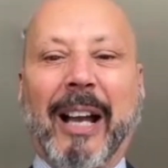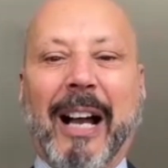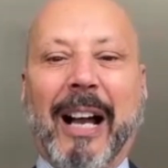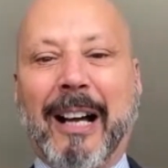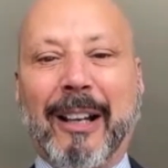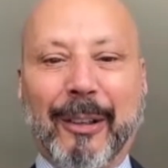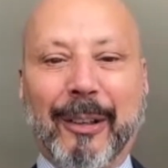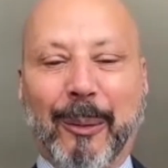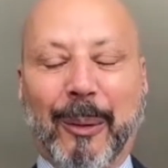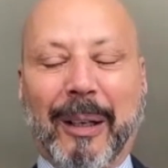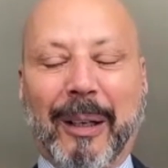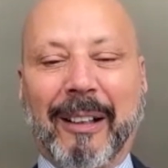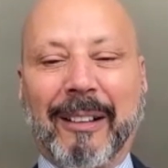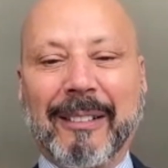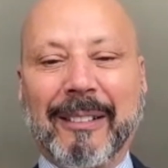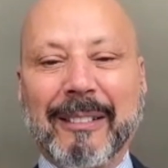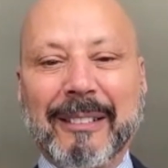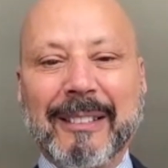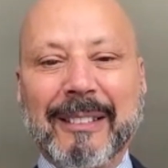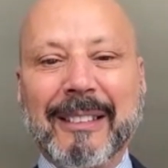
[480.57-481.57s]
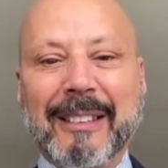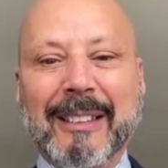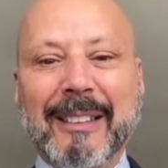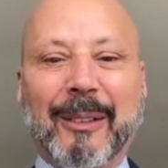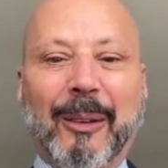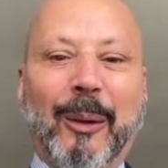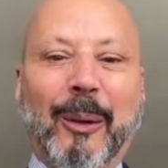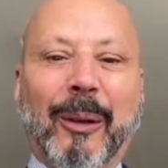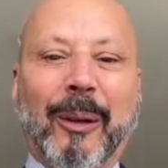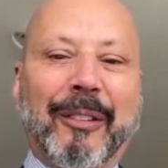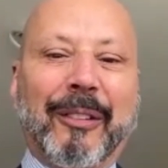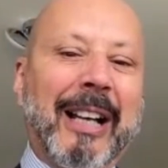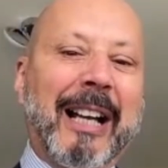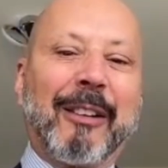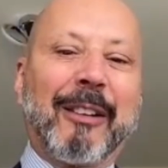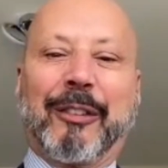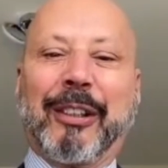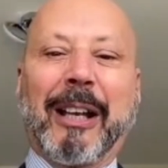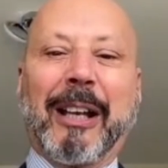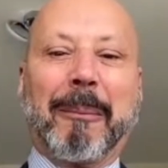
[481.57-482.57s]
Ottawa," or
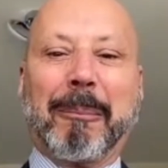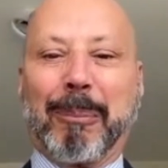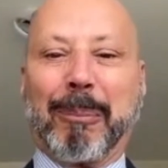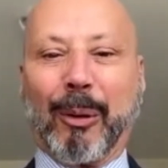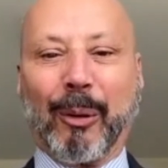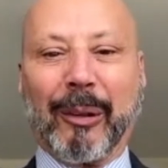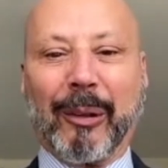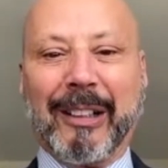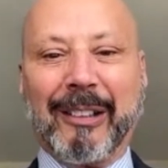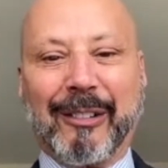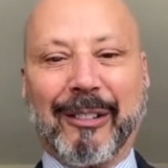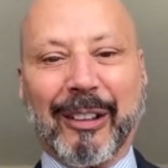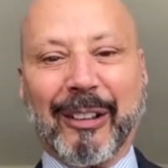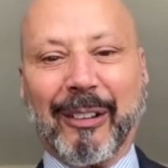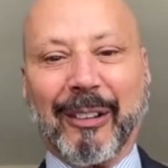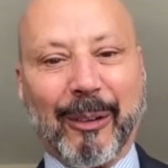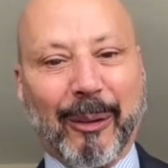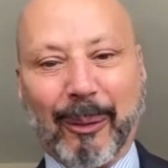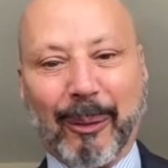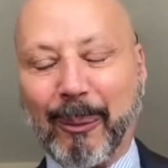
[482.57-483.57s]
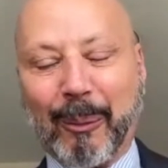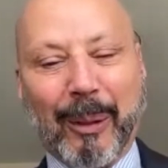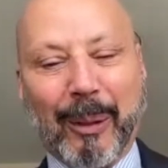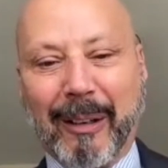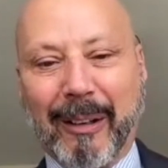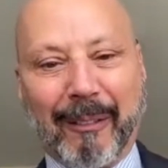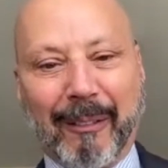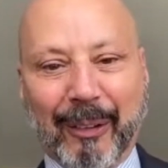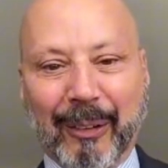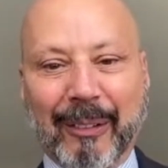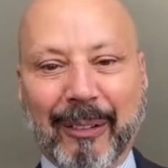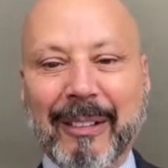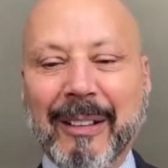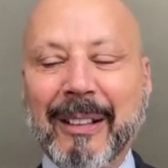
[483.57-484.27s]
downtown Burlington, or wherever.